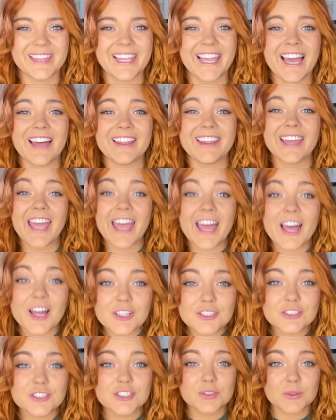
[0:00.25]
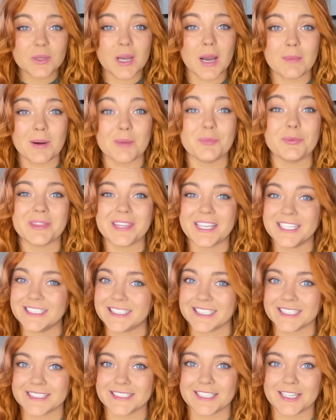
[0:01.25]
How the hell do you come up with
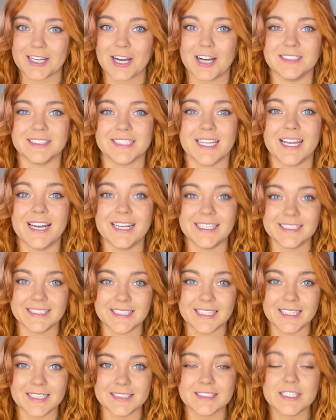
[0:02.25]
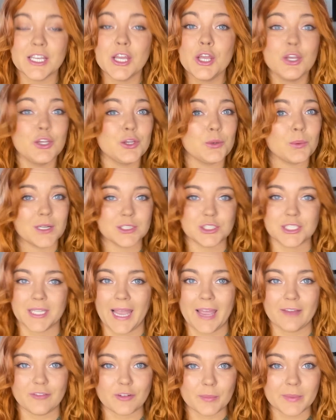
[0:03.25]
consistent content ideas? You're watching
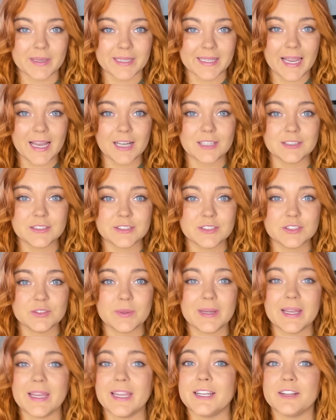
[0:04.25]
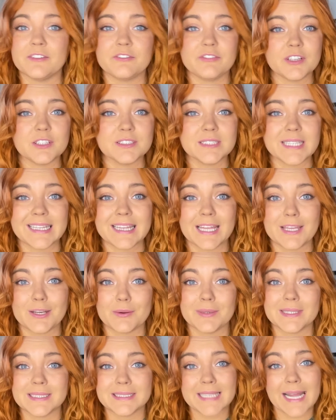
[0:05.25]
everybody else do it, and it feels like they know
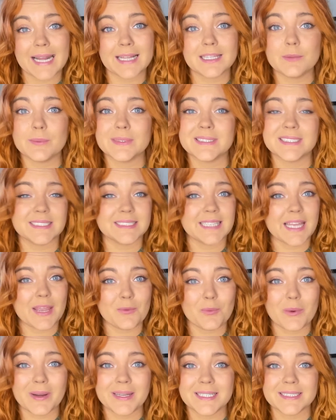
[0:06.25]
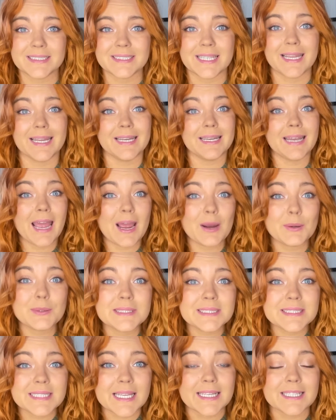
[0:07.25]
exactly what to say, when to say it, and how to
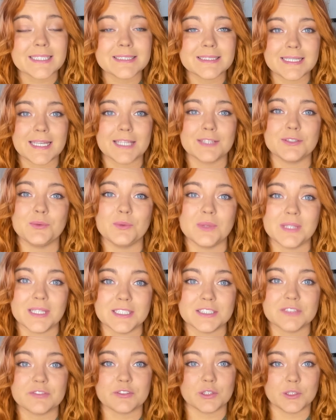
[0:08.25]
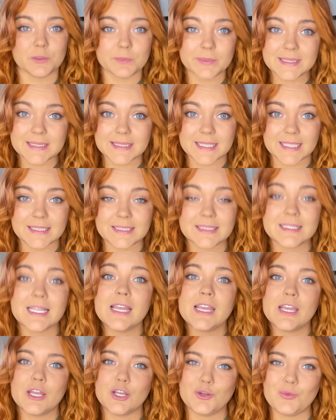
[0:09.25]
say it to get new leads for their business,
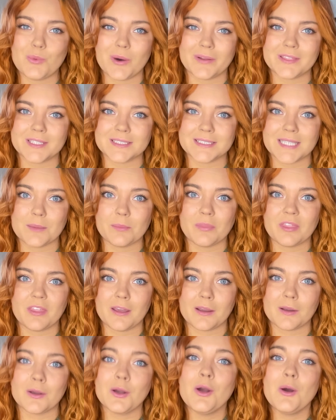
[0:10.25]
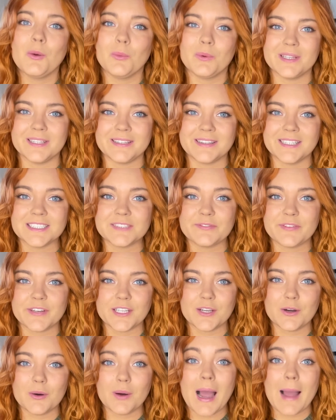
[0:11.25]
and you want the same thing. Well, in this
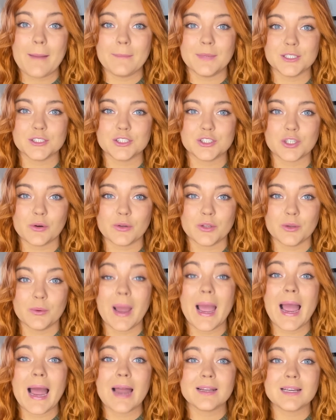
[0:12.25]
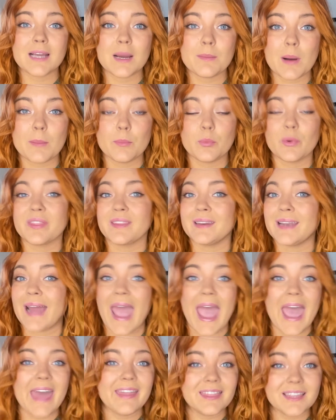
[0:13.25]
video, I'm gonna show you how to come up with an
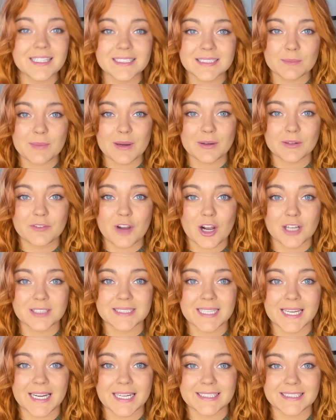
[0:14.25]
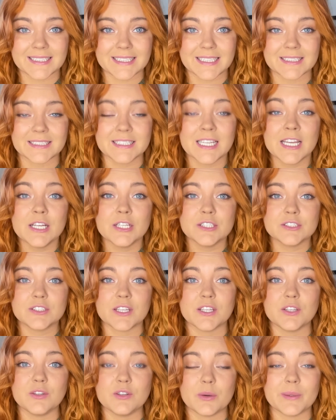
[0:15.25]
endless amount of content ideas so
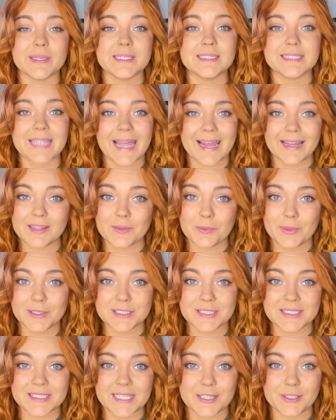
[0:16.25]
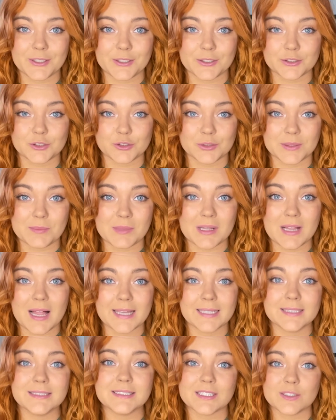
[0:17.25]
that you know exactly what to say to your dream
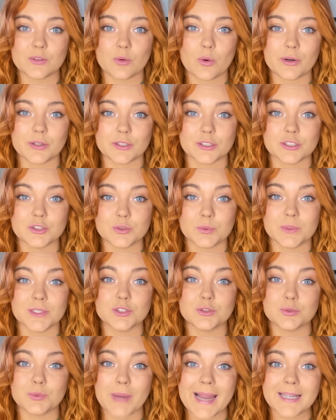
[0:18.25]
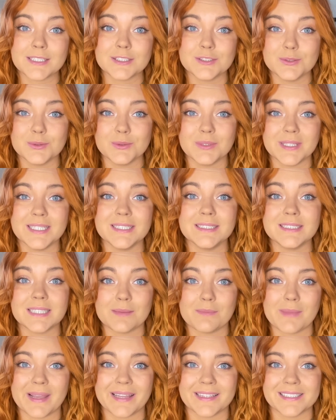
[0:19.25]
clients in order to attract new leads and
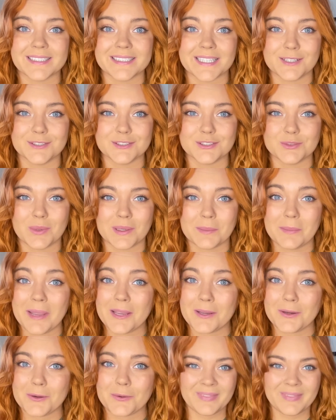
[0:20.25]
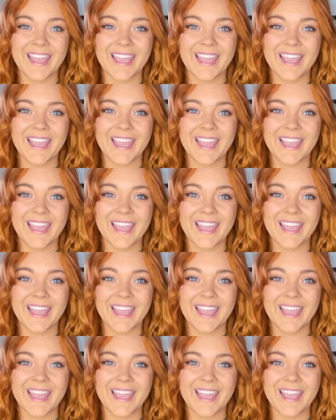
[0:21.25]
make the sales you wanna make.